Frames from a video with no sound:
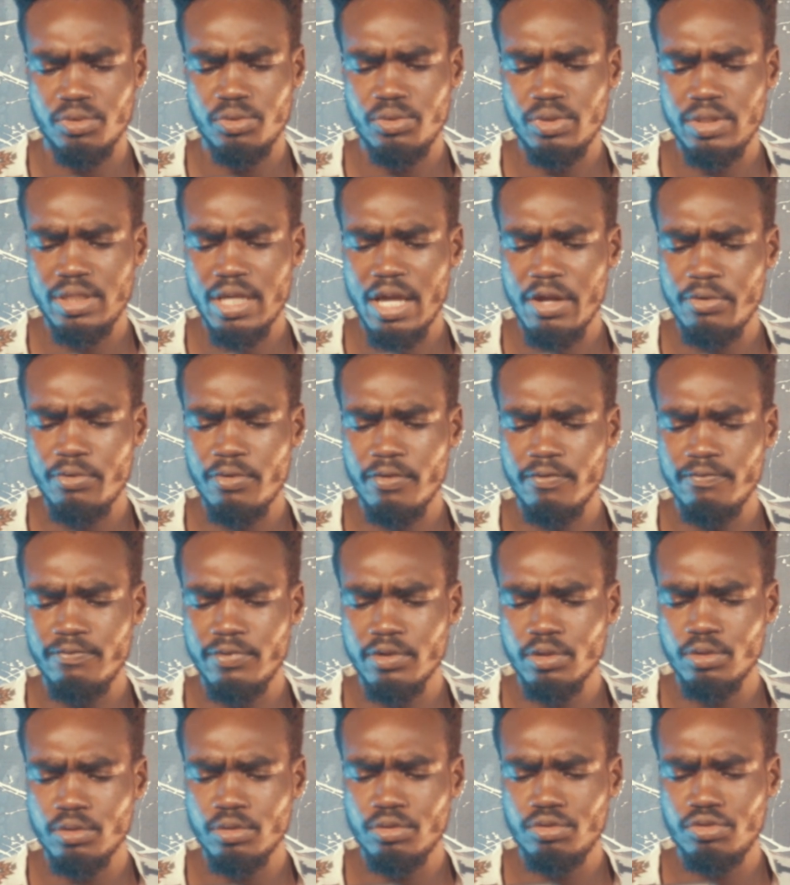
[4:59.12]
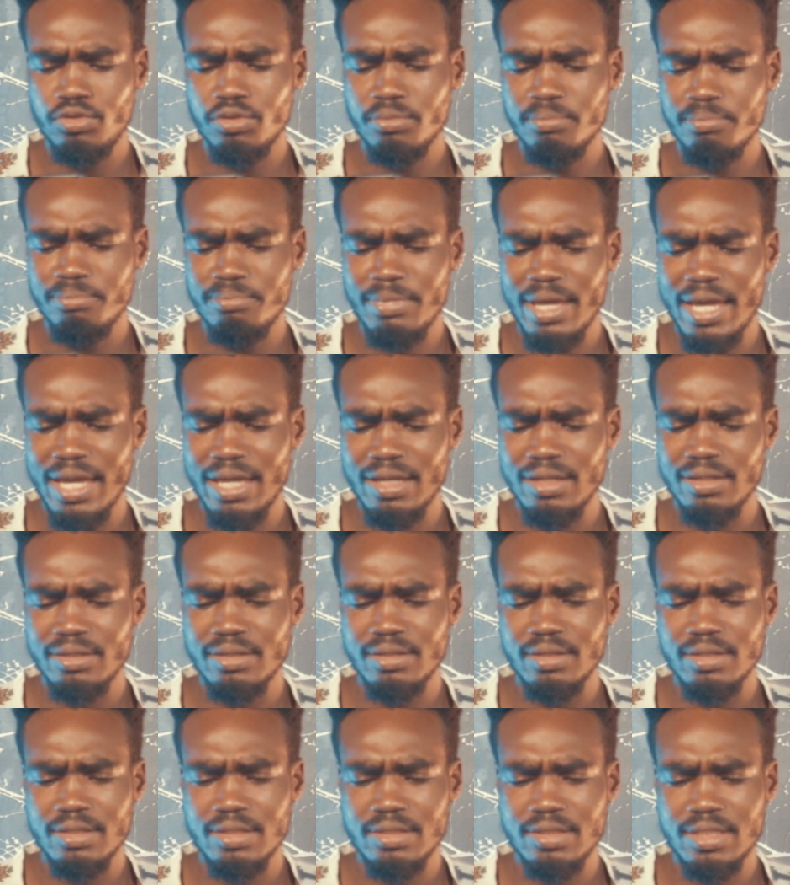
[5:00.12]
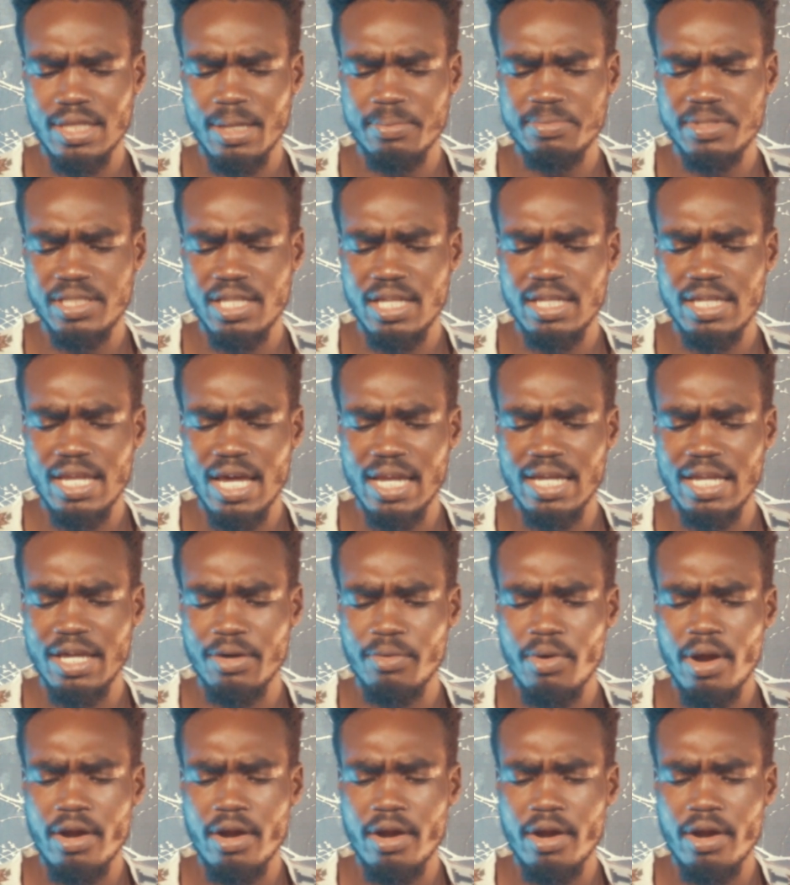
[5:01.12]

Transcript: who then revealed to men subtly that they